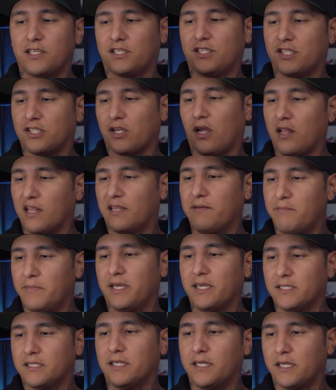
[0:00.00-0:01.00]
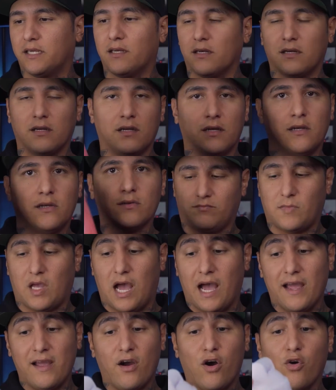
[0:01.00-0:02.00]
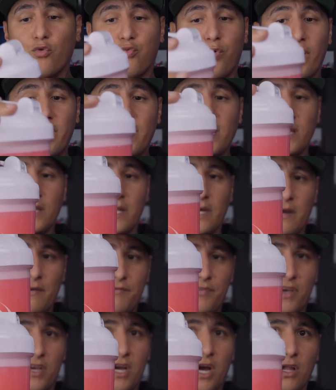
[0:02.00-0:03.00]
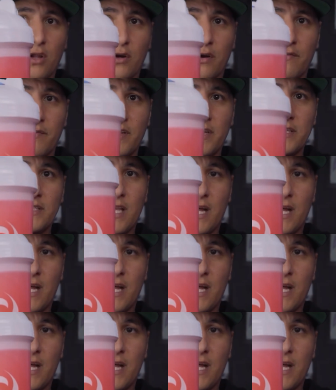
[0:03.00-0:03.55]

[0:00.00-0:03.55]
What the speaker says: solid mix in here. I already love the color of this.